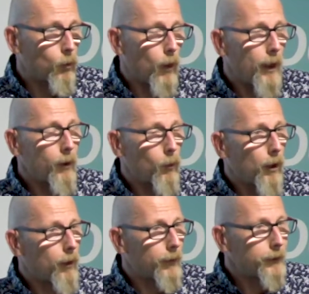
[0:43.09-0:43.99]
way the
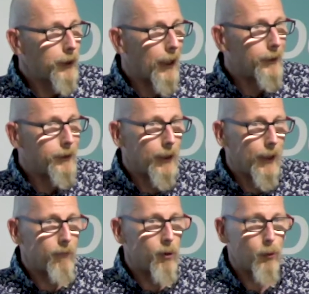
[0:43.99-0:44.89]
world is changing
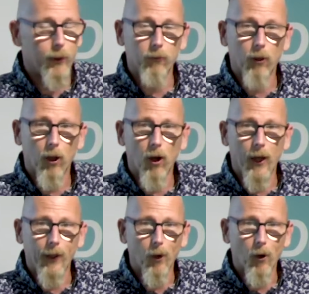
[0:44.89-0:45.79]
and everybody
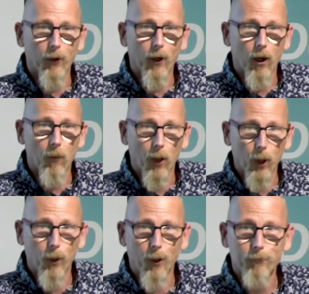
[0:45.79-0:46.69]
relying on our
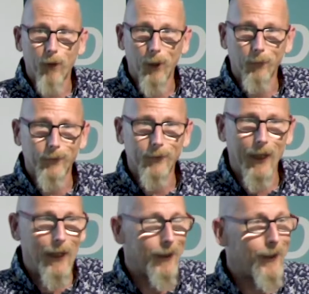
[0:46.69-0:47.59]
mobile phones
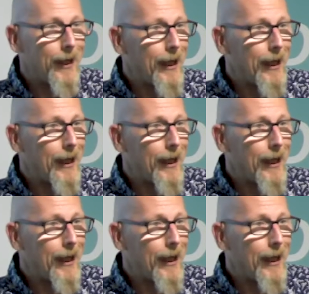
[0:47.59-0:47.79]
and